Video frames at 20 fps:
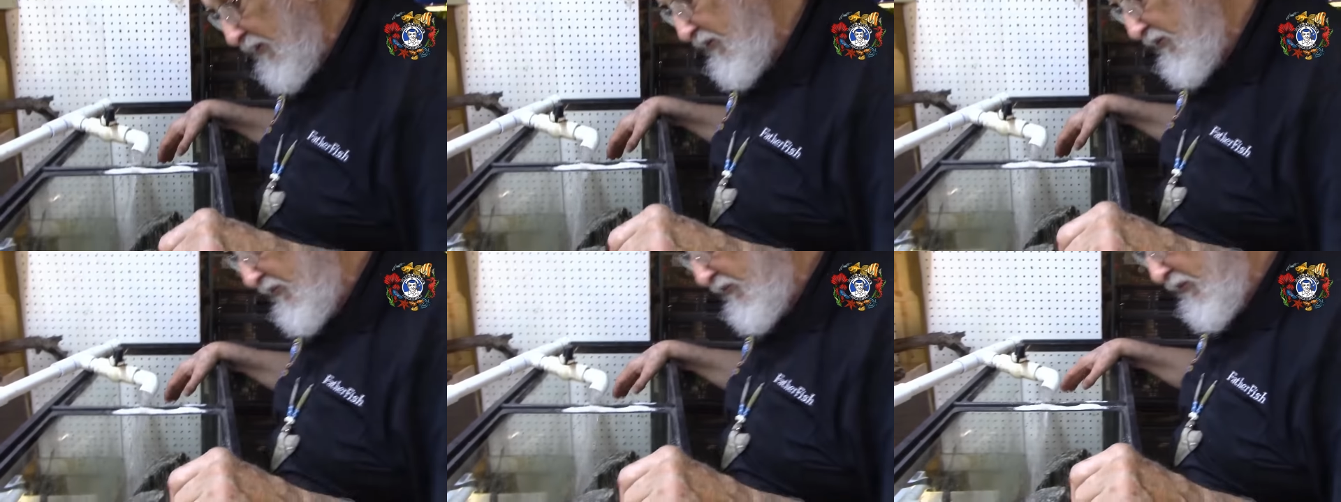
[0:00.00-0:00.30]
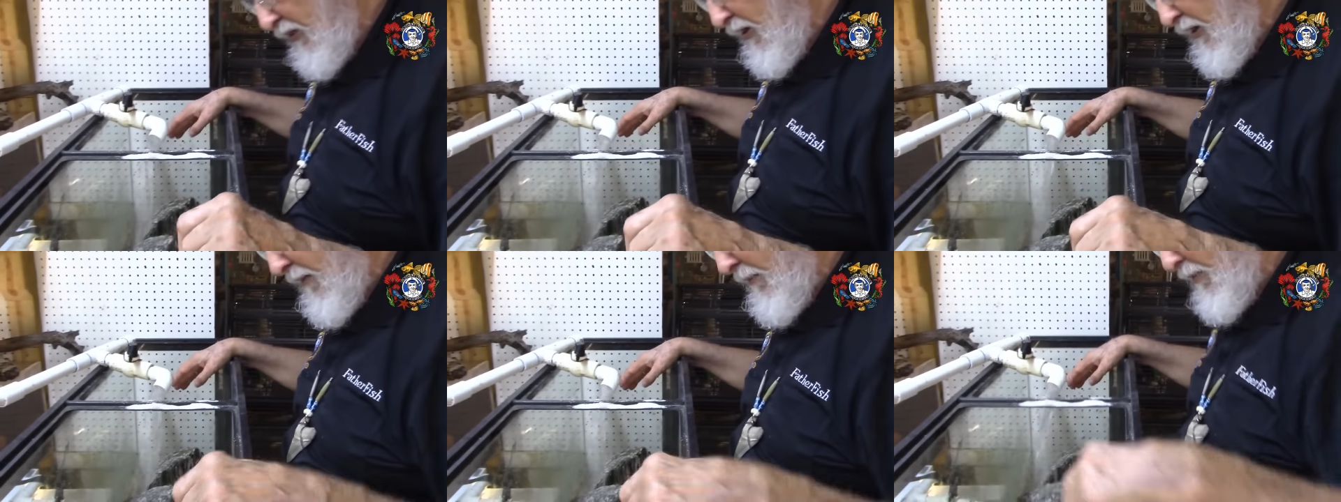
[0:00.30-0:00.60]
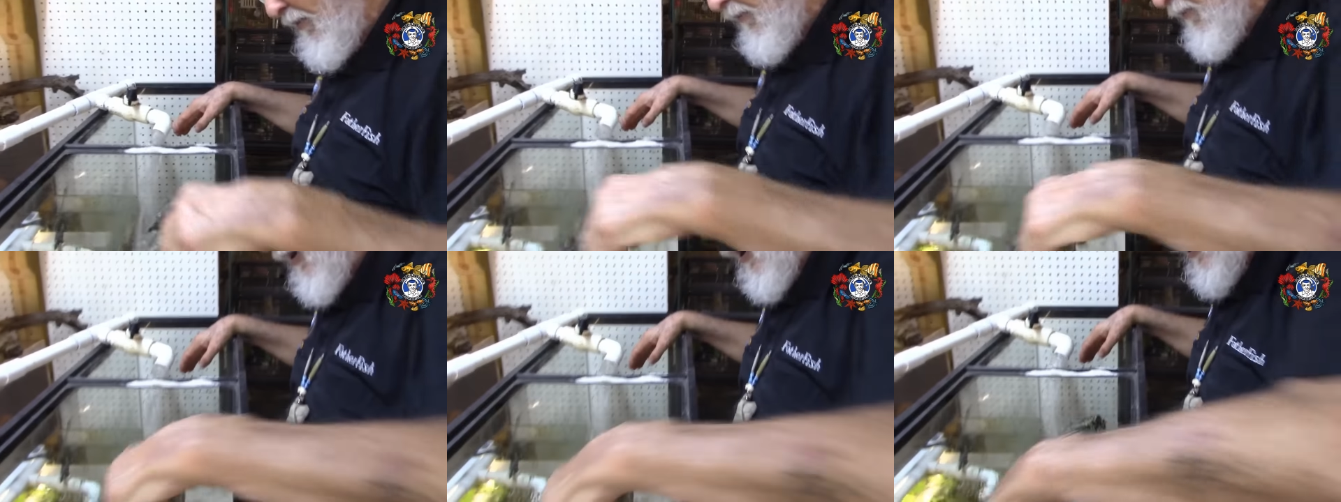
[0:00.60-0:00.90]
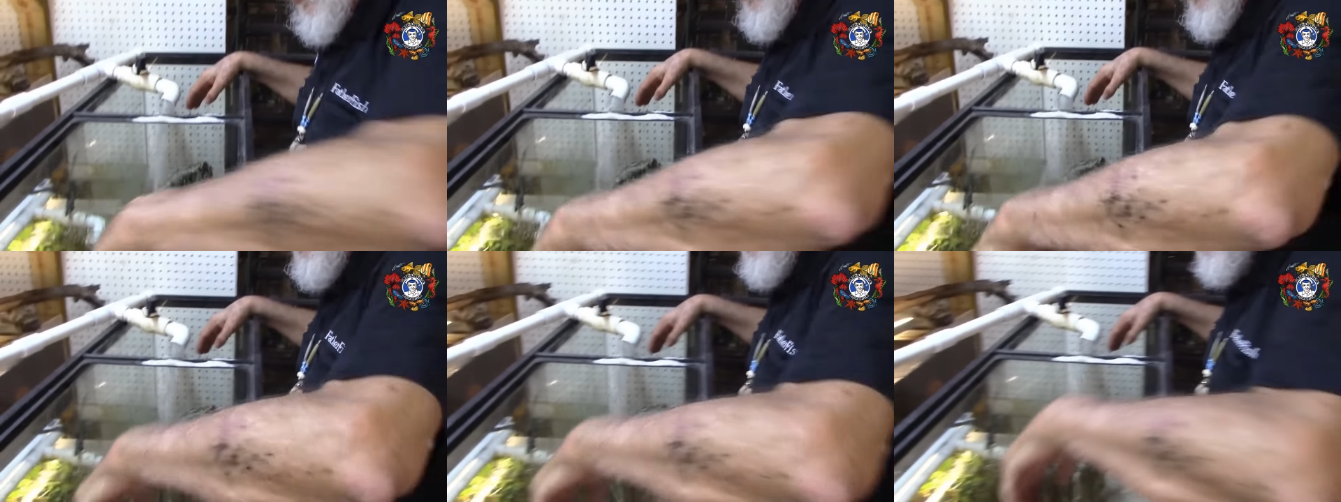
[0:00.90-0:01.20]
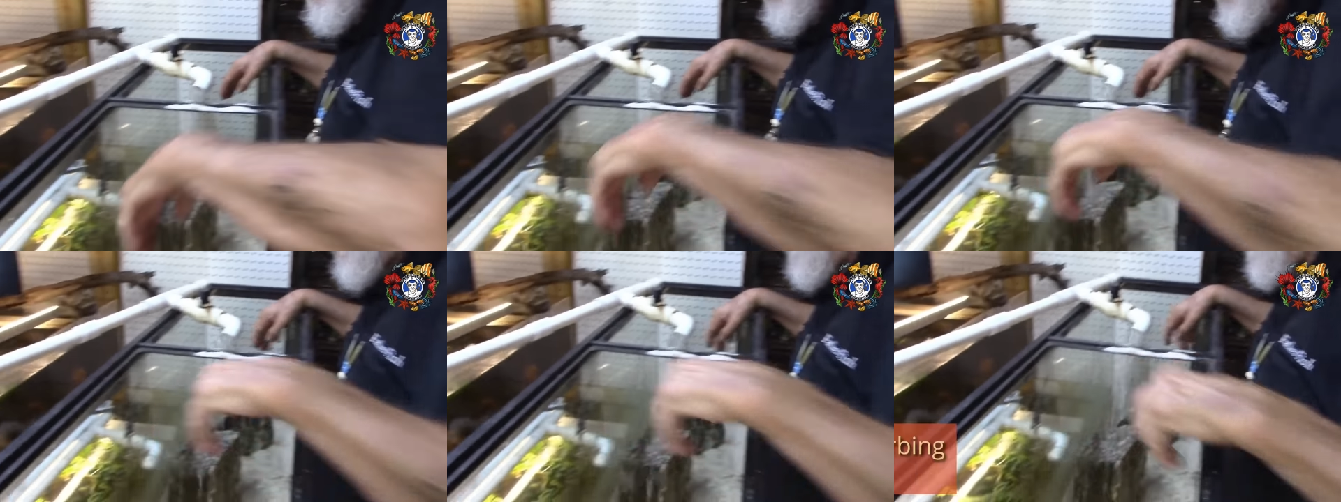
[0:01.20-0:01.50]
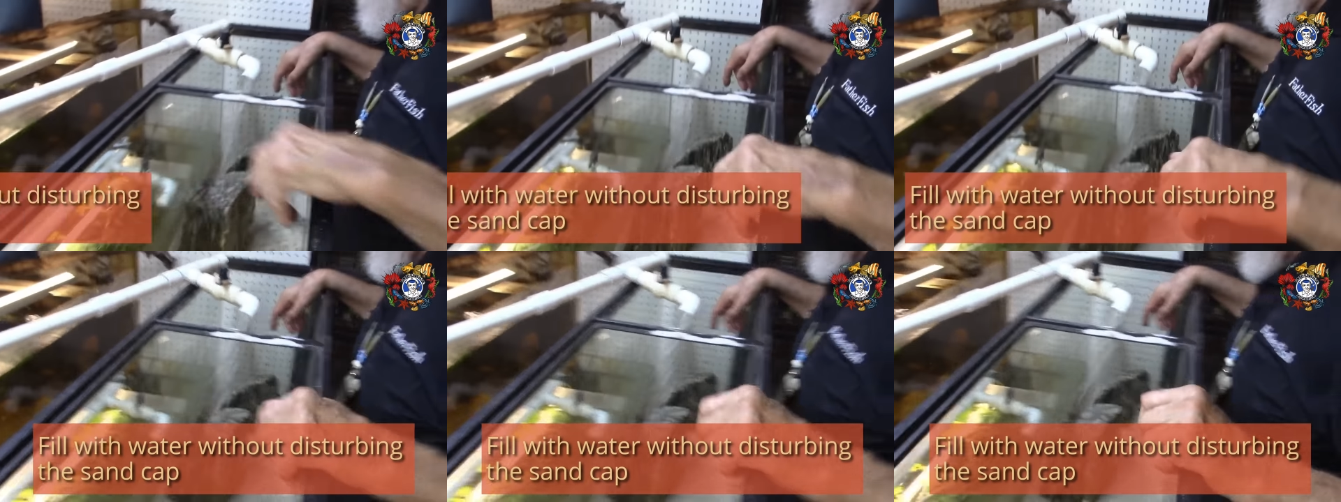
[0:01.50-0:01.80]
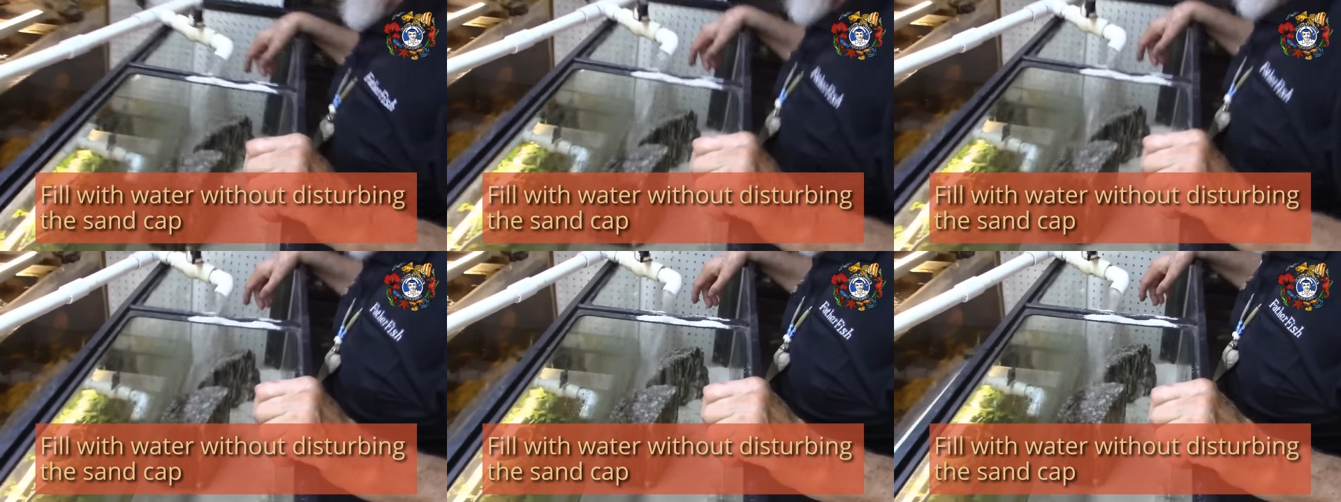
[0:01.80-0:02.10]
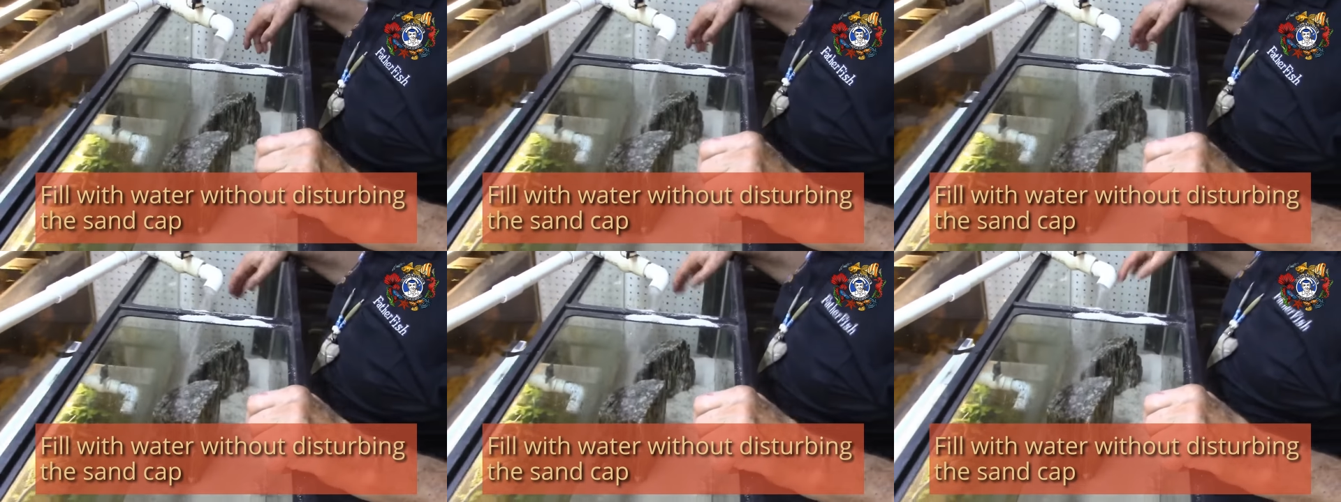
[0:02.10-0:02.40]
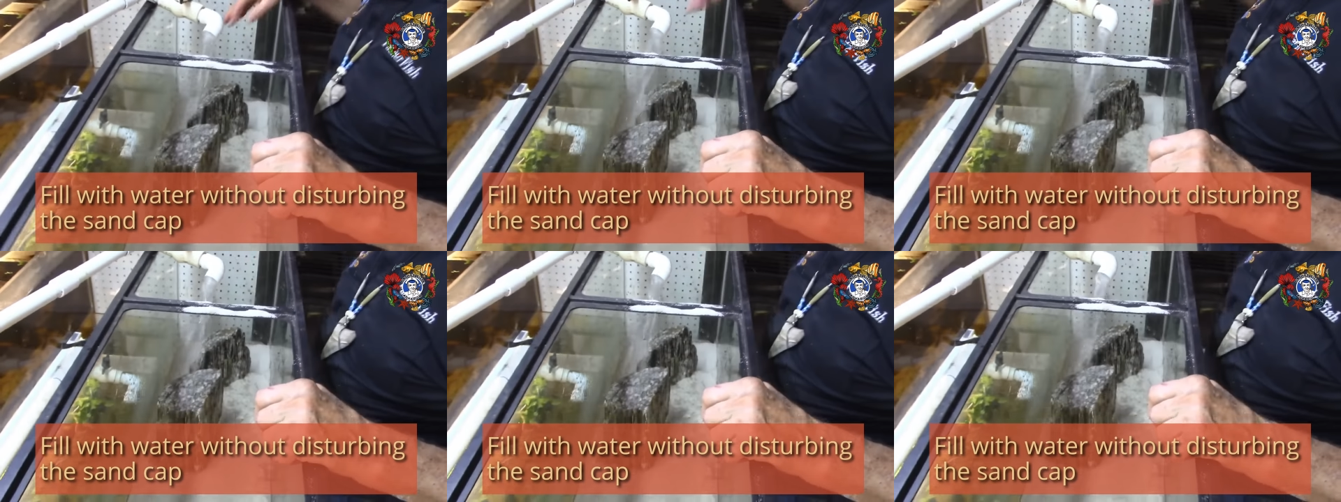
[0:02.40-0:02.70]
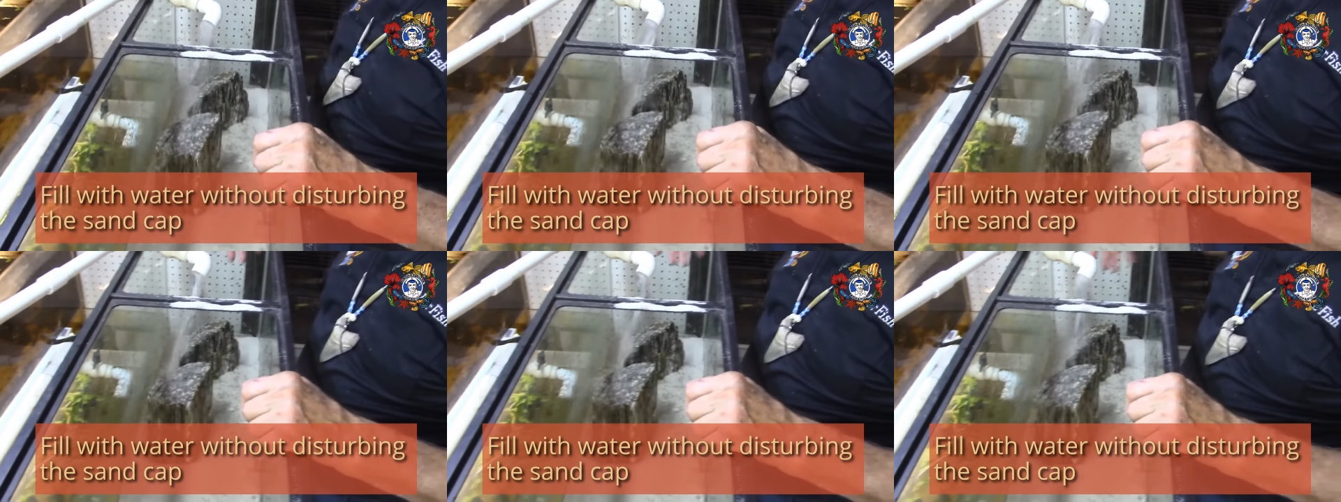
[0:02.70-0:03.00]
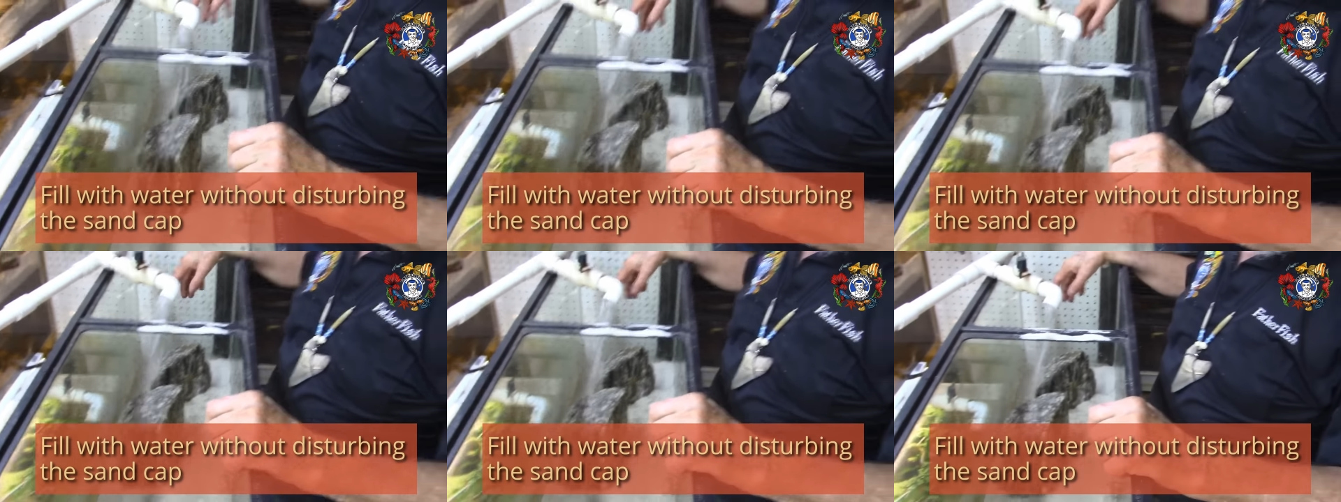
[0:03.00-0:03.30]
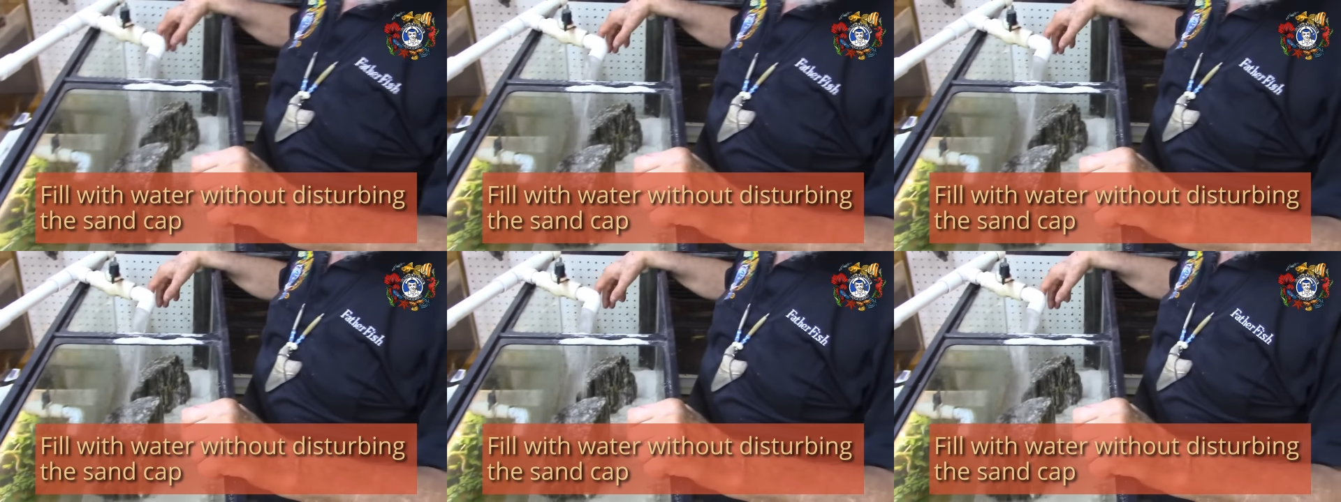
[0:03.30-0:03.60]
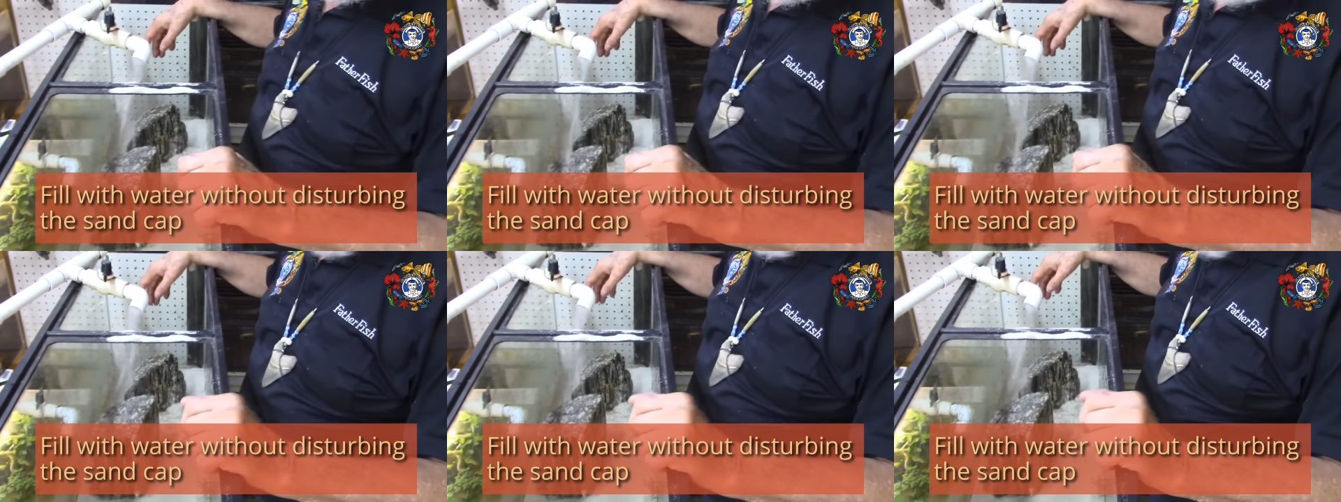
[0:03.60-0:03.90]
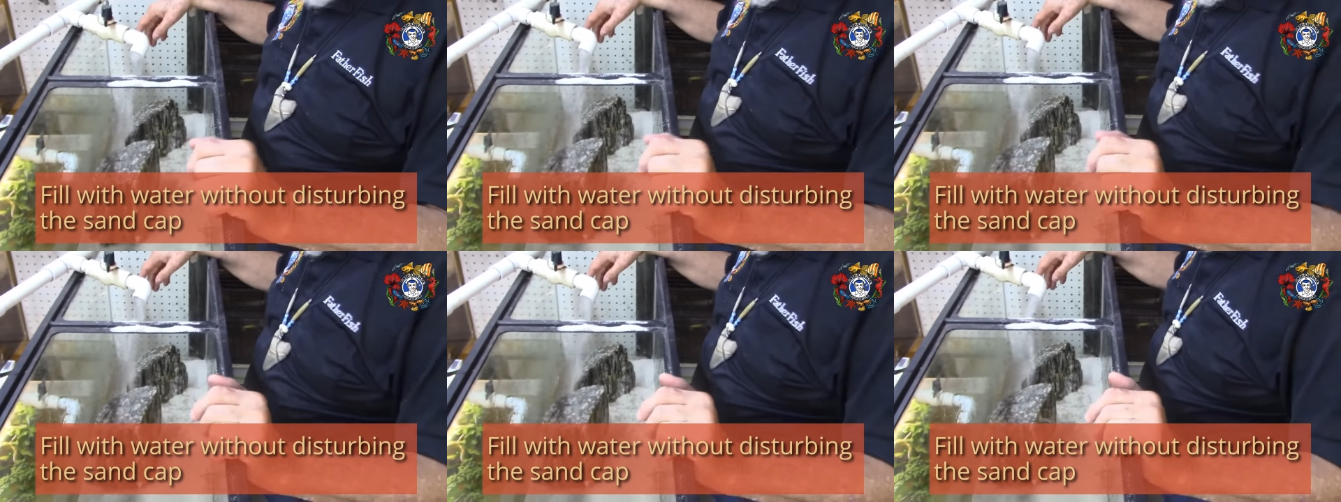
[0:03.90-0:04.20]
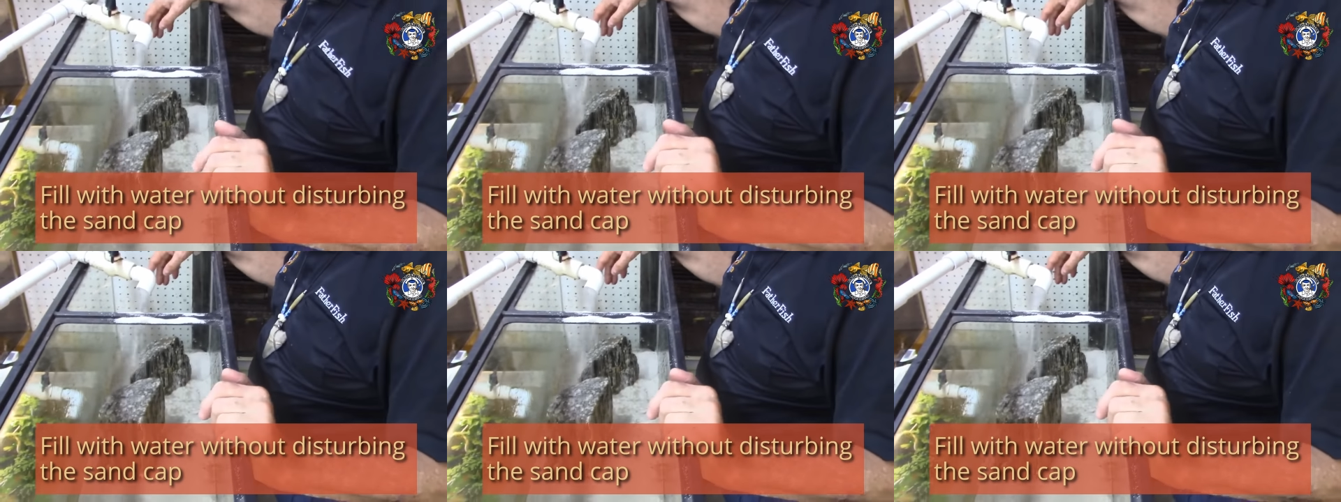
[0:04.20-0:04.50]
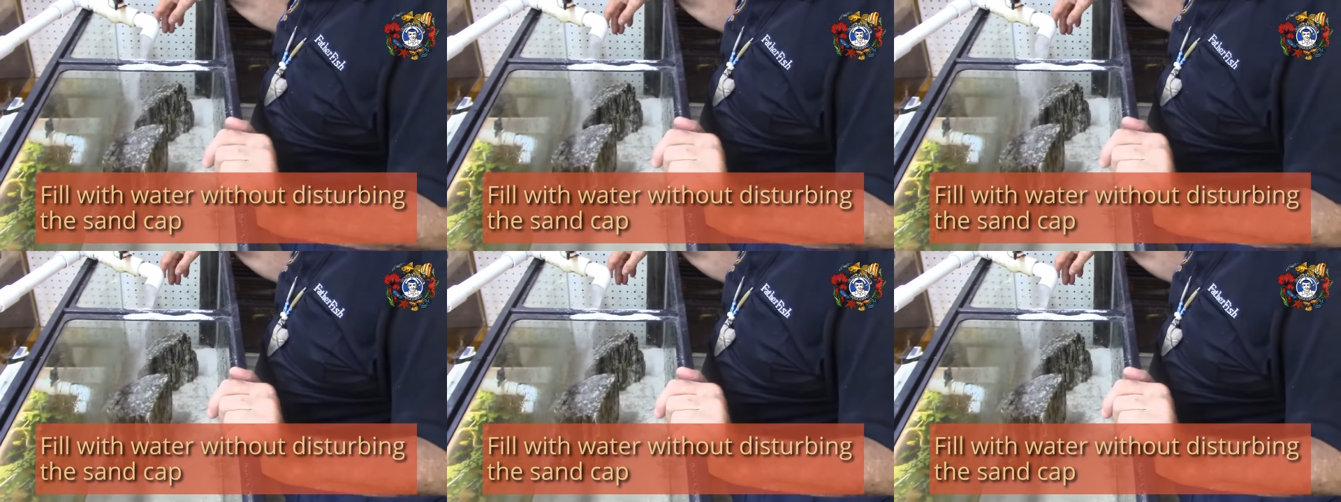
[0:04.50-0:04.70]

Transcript: No face is visible, so there are no lips to read.